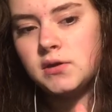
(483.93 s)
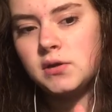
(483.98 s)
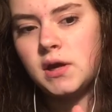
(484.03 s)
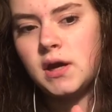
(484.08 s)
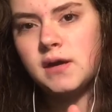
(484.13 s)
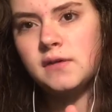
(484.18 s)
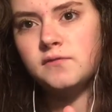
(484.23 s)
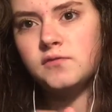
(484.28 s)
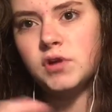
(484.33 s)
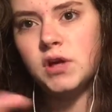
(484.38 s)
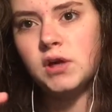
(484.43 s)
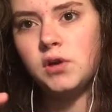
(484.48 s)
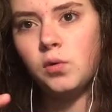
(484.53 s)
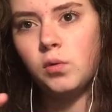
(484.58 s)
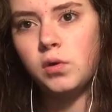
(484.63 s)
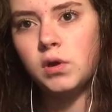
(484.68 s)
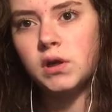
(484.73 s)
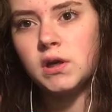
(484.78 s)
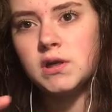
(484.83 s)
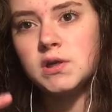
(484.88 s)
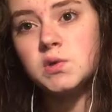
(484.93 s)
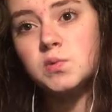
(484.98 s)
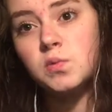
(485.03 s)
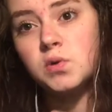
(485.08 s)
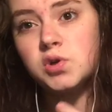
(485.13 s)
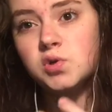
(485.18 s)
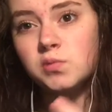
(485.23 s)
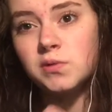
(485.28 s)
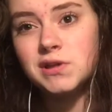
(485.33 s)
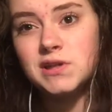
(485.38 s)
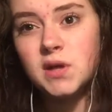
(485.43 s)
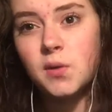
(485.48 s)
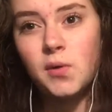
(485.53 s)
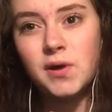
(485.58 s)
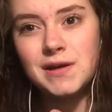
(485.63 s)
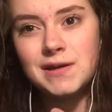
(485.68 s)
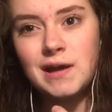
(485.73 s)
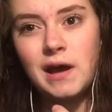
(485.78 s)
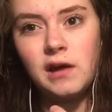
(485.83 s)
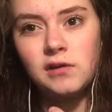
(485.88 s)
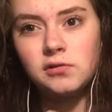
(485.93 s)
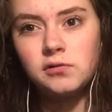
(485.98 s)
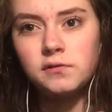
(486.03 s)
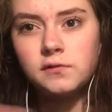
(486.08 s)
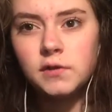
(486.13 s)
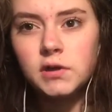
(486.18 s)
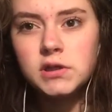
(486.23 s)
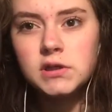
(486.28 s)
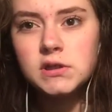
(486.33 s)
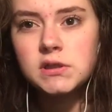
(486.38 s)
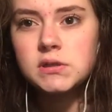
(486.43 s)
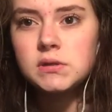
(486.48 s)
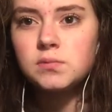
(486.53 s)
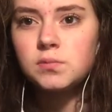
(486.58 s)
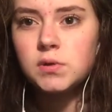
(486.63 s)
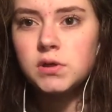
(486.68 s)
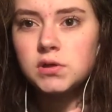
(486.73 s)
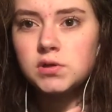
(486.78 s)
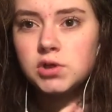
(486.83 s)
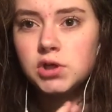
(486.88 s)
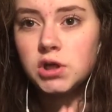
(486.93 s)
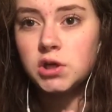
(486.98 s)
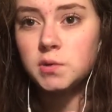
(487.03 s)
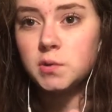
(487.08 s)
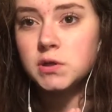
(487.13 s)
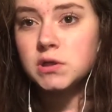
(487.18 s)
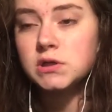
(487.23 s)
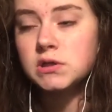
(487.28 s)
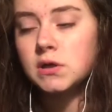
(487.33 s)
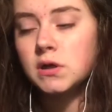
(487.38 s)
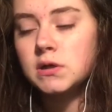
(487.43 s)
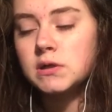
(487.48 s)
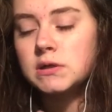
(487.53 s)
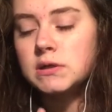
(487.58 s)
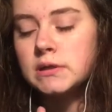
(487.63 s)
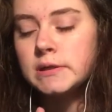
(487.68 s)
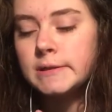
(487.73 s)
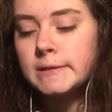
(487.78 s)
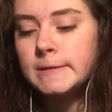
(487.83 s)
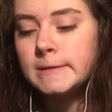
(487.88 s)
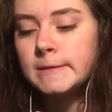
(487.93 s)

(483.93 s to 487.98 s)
kind of trying to organize which ones I want to tackle first when January starts.